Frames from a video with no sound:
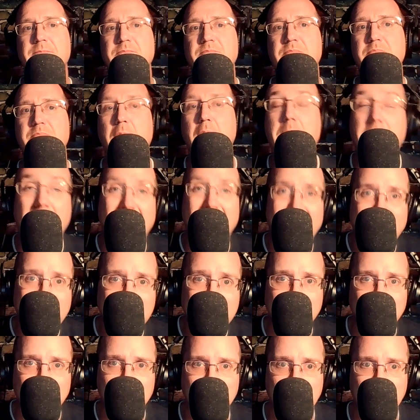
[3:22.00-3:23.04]
But
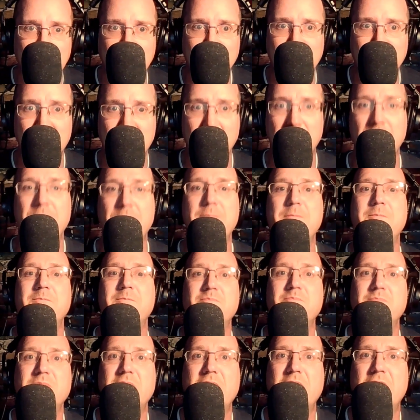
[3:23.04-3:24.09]
behind the scenes, though,
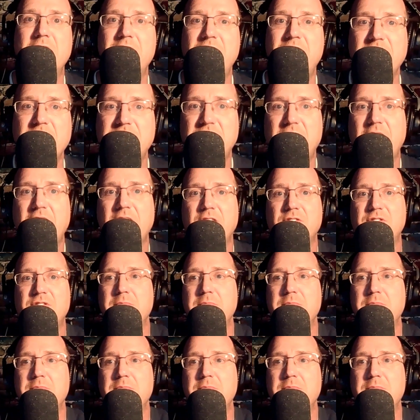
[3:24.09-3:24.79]
investigators